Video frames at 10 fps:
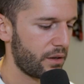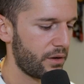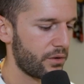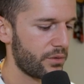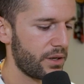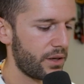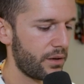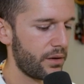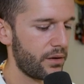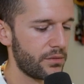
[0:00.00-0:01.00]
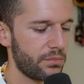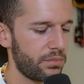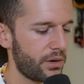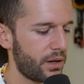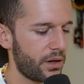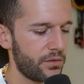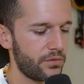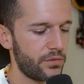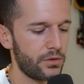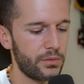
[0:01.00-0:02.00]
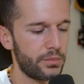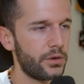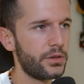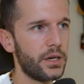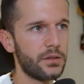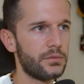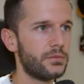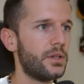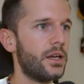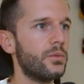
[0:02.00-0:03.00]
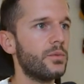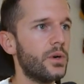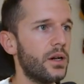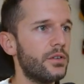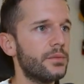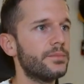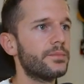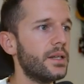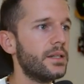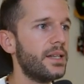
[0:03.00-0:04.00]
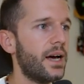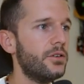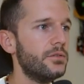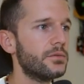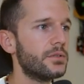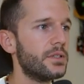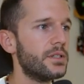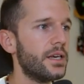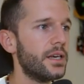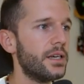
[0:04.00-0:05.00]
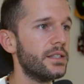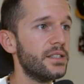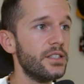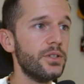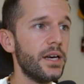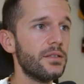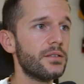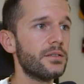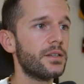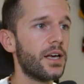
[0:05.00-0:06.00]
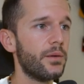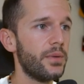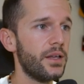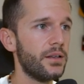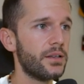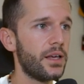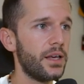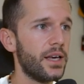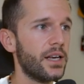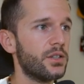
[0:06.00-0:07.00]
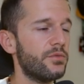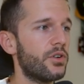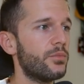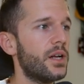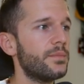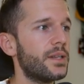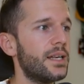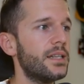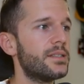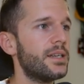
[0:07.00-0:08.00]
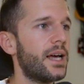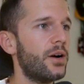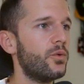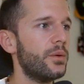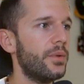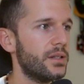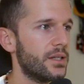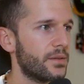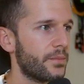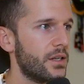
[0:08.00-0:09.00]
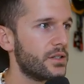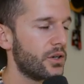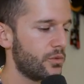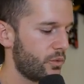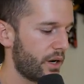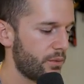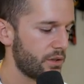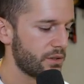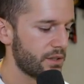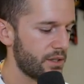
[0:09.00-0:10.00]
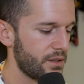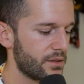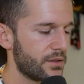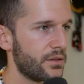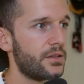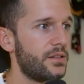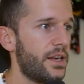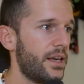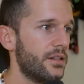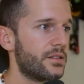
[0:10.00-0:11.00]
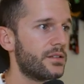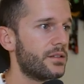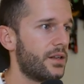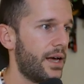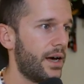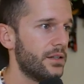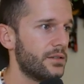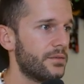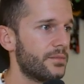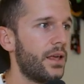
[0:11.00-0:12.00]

uh, create plan for project, like whatever. Now, the due date can be a custom formula, and let's see how we build it. So what I want is date add,